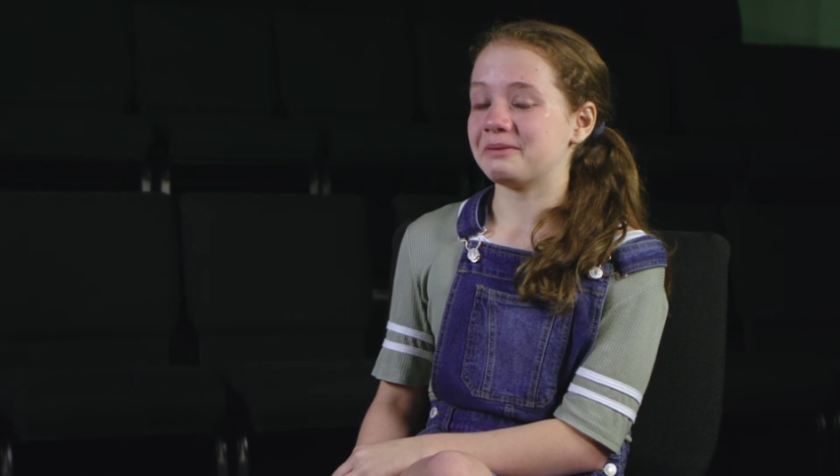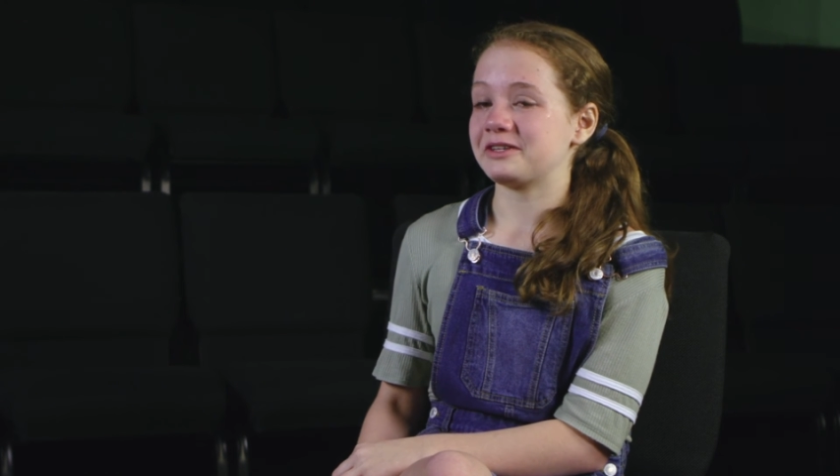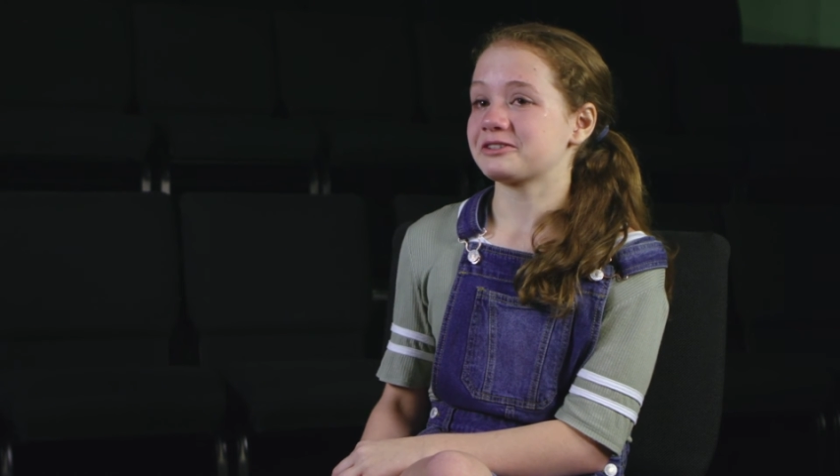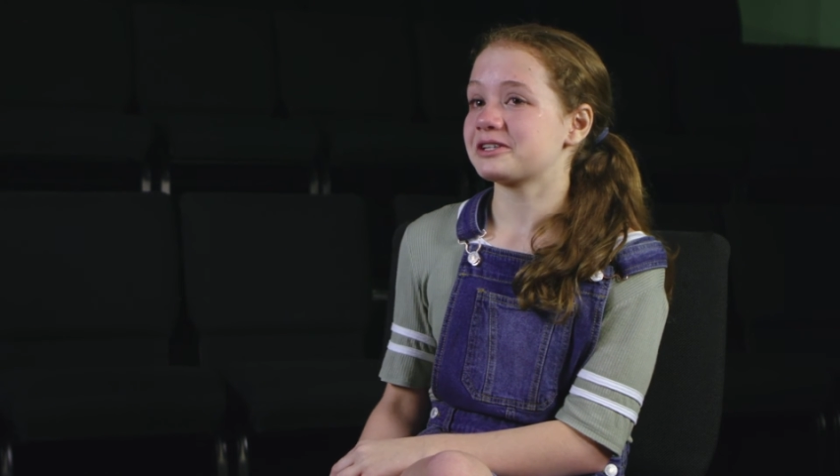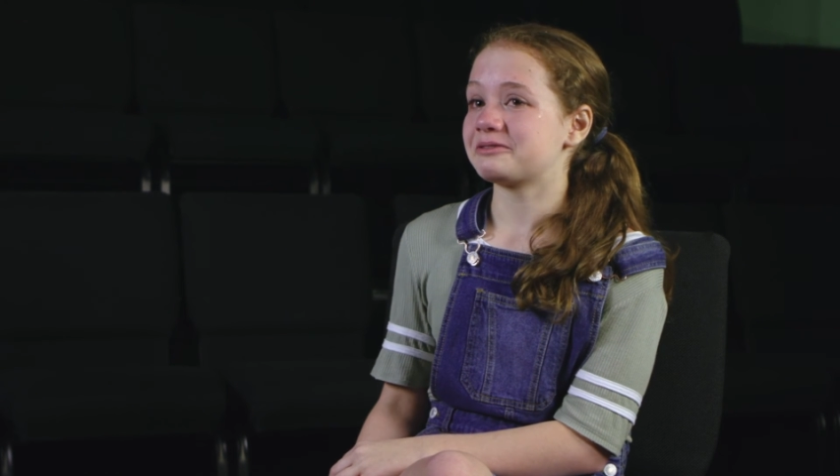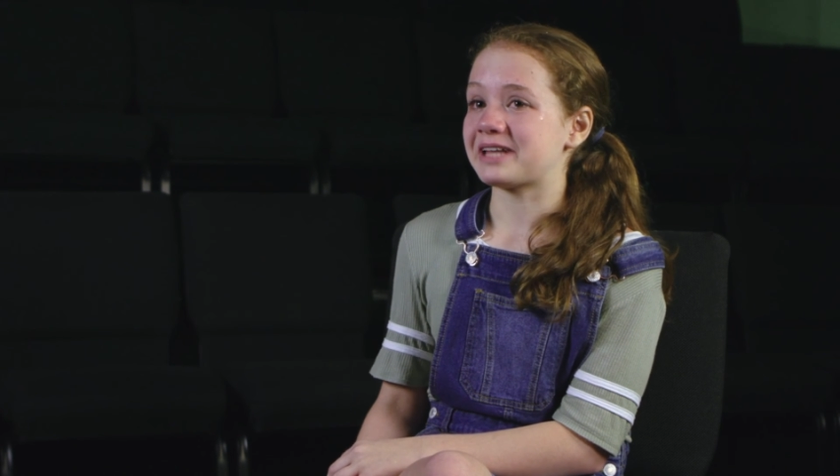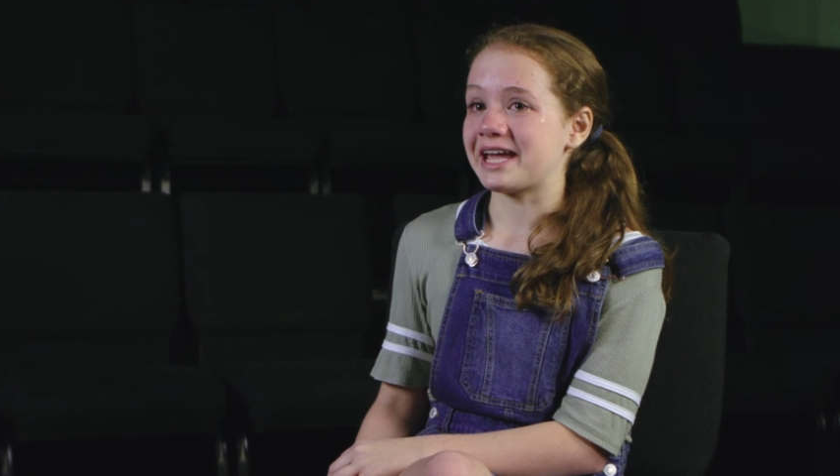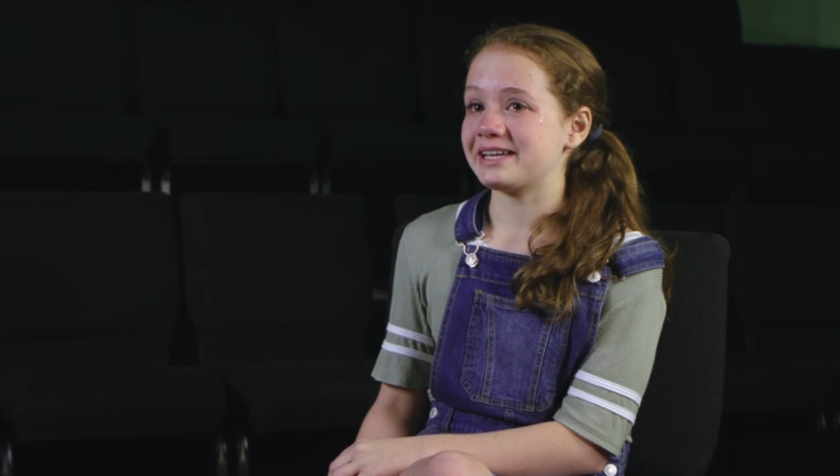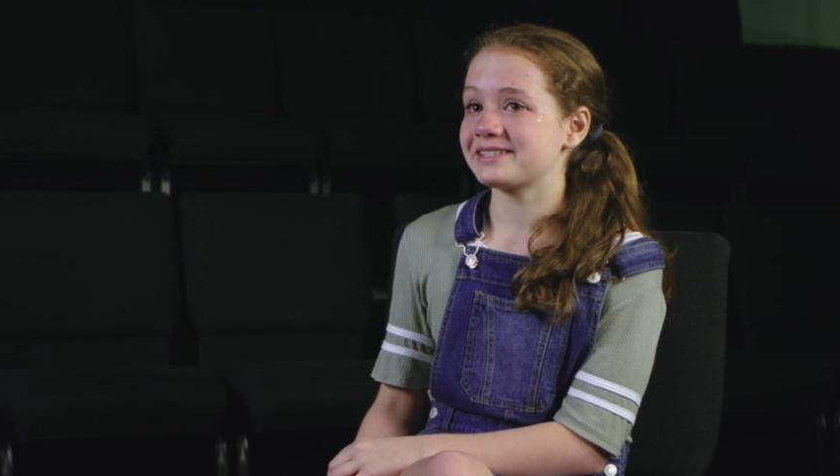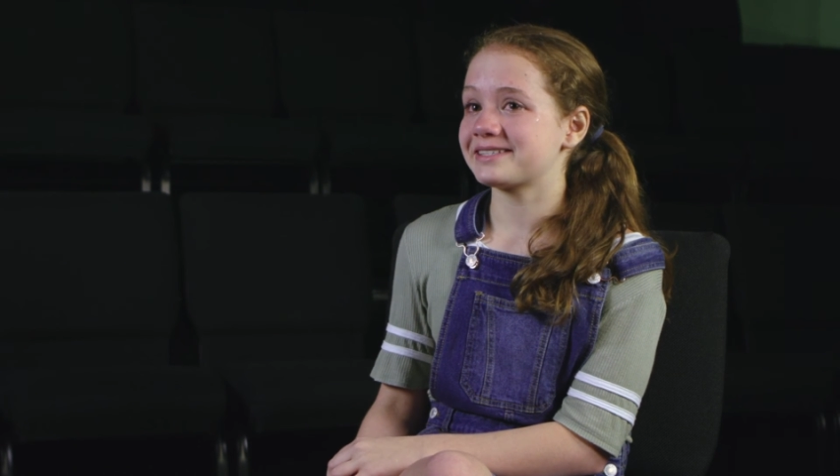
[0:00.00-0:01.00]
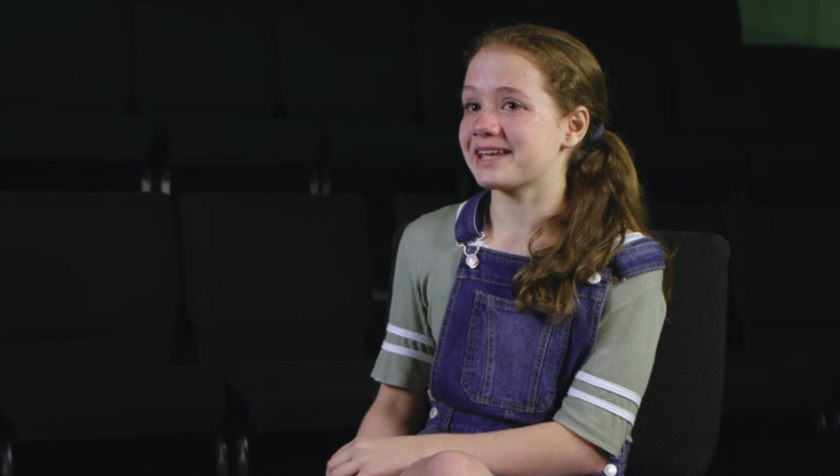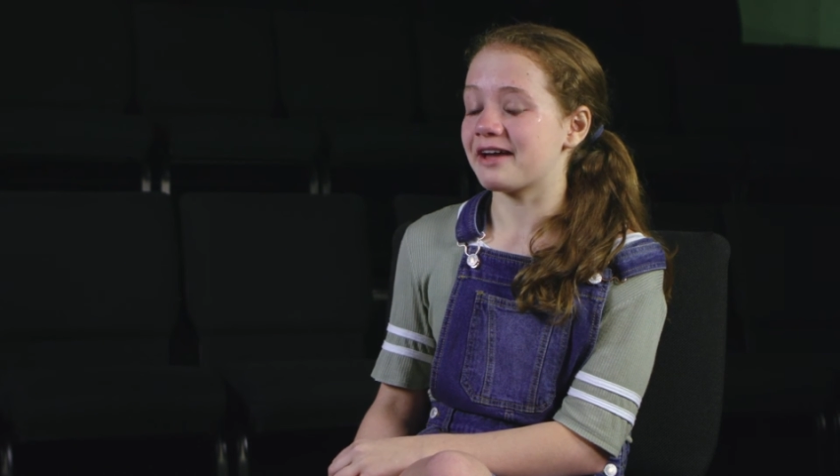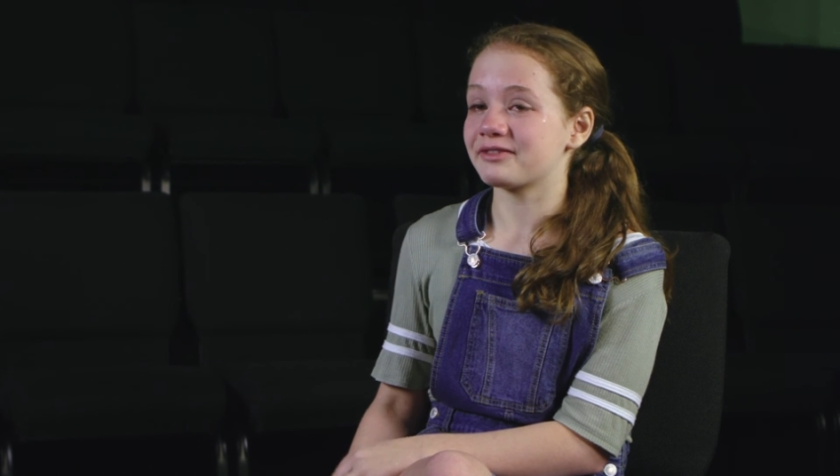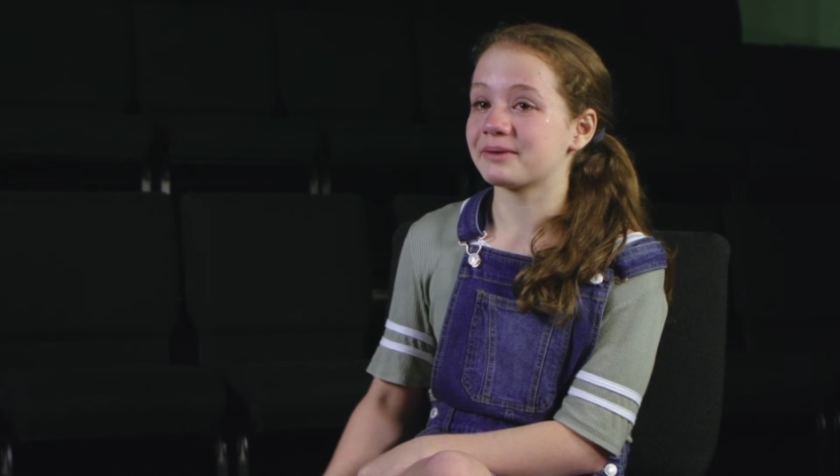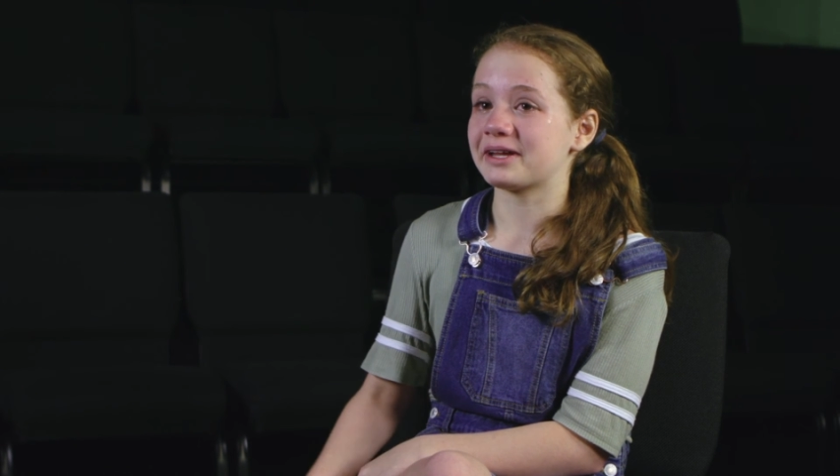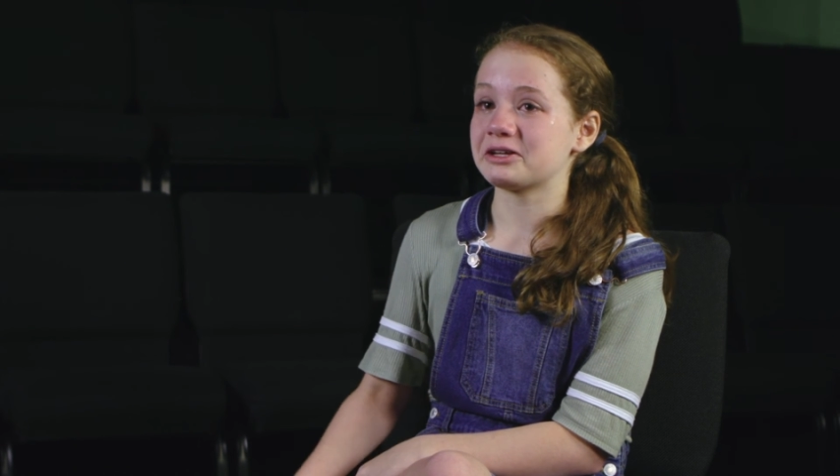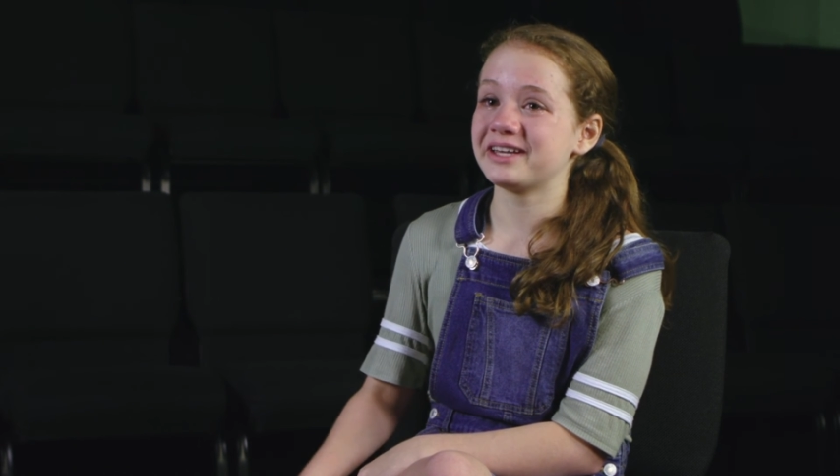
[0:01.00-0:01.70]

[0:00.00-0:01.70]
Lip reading: They're so nice. Everyone